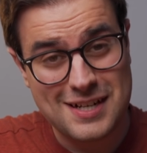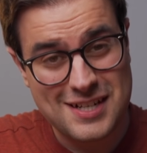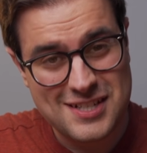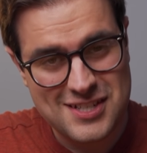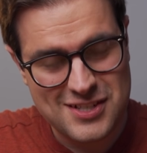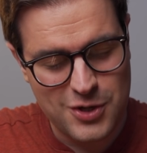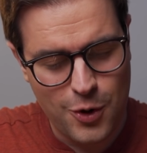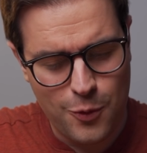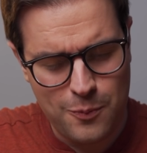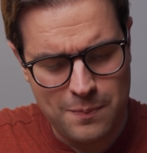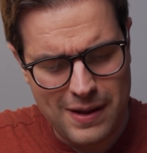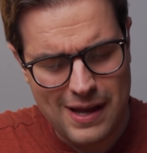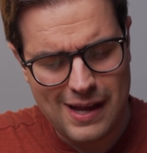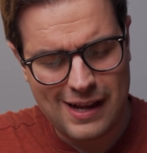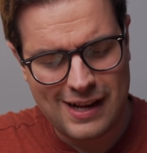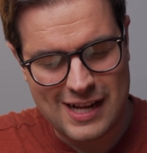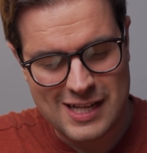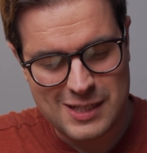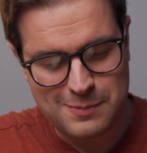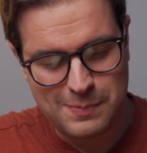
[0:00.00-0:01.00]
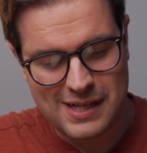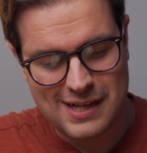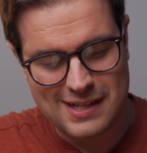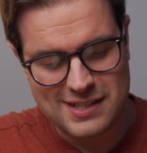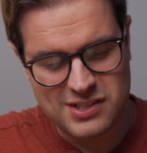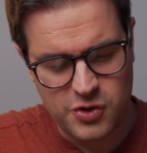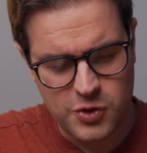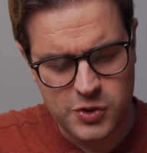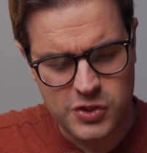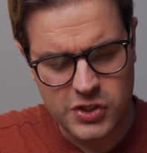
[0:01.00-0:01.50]
it's so big is
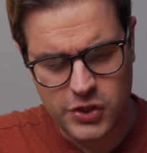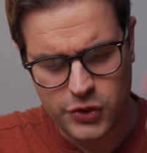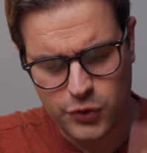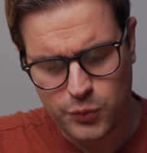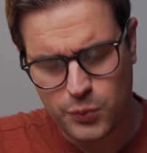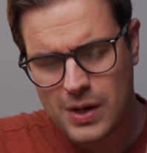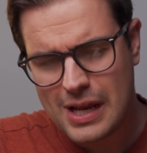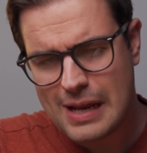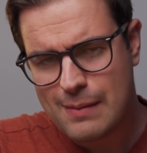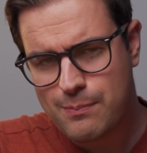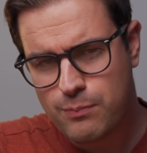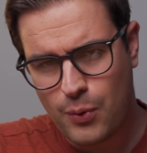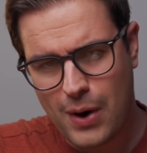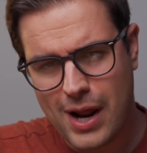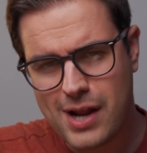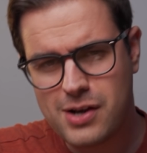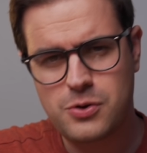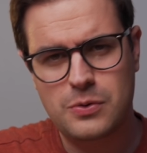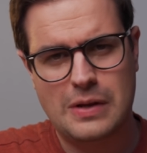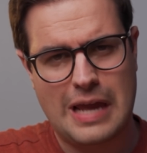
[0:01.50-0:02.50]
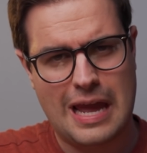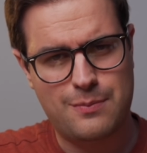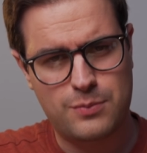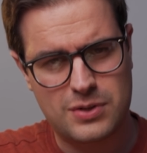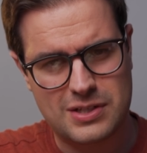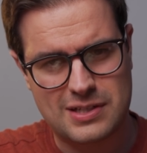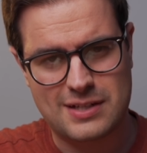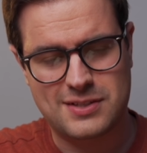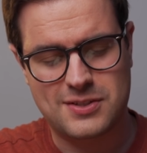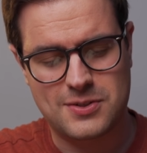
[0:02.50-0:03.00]
because there's 3 brand new camera
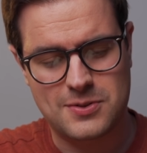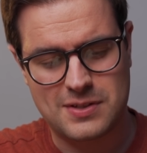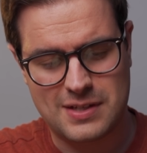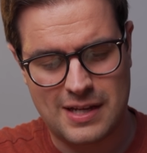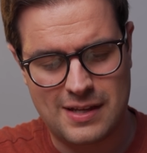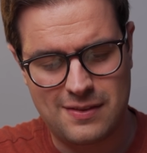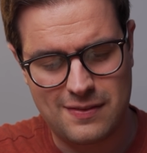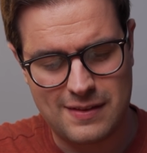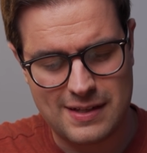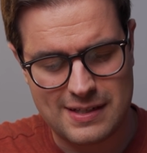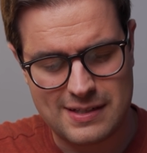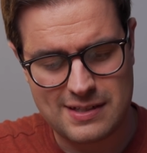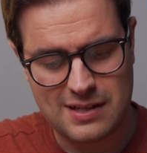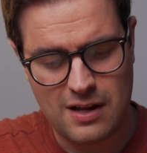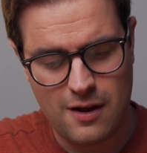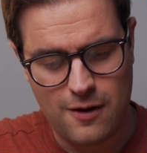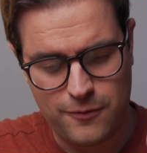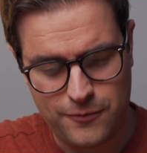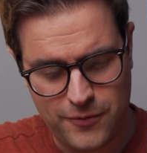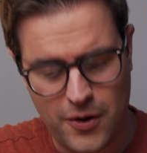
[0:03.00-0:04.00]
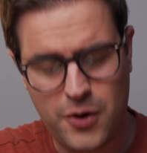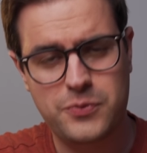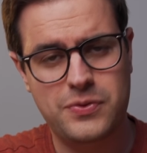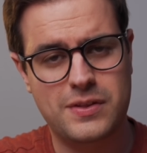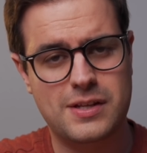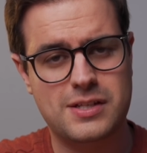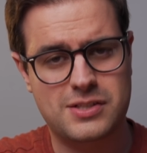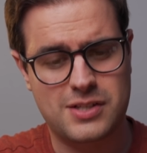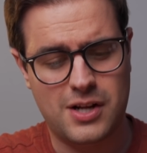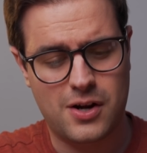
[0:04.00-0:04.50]
sensors in this phone
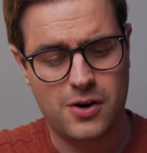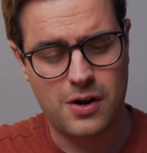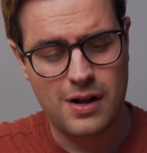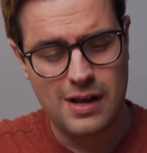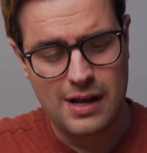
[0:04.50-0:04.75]
this year.